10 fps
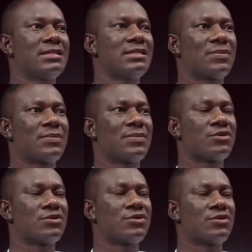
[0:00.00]

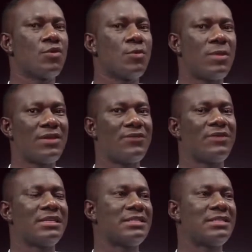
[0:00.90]
Chapel or the Global
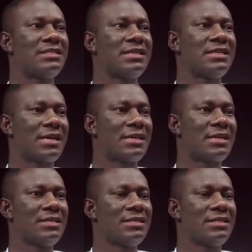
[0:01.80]
Evangelical